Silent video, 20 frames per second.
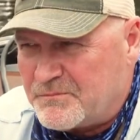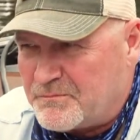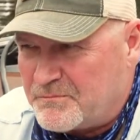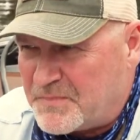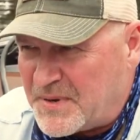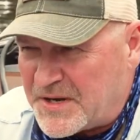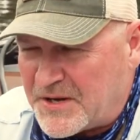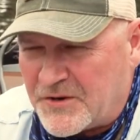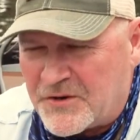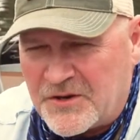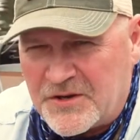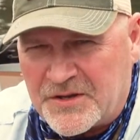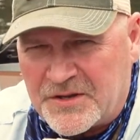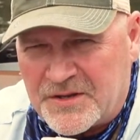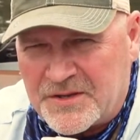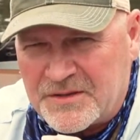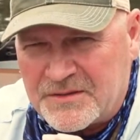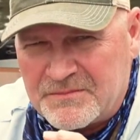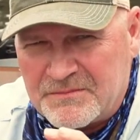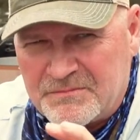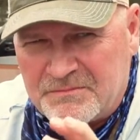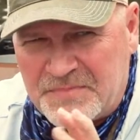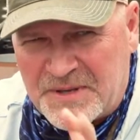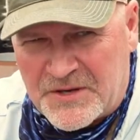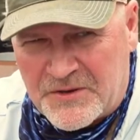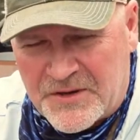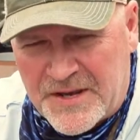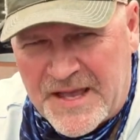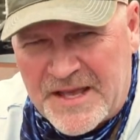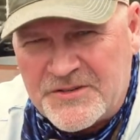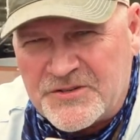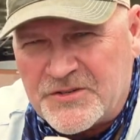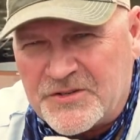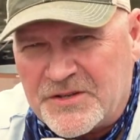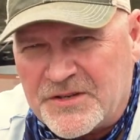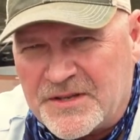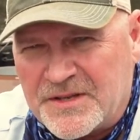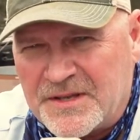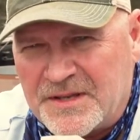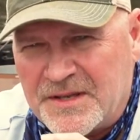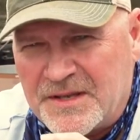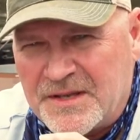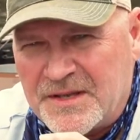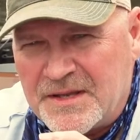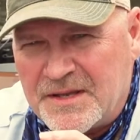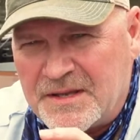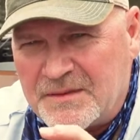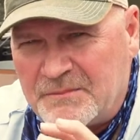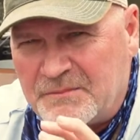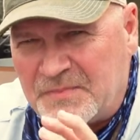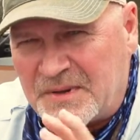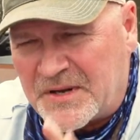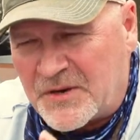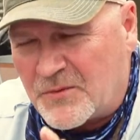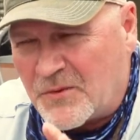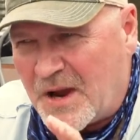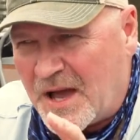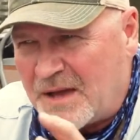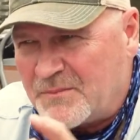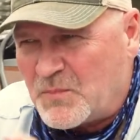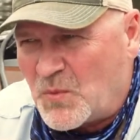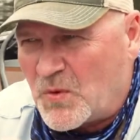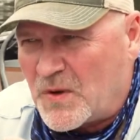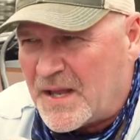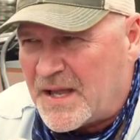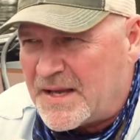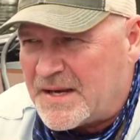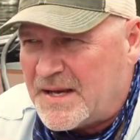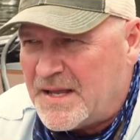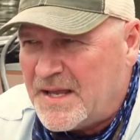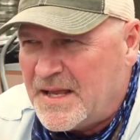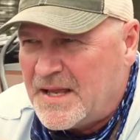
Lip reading: Bigger hook, bigger gauge hook, bigger rod, more line.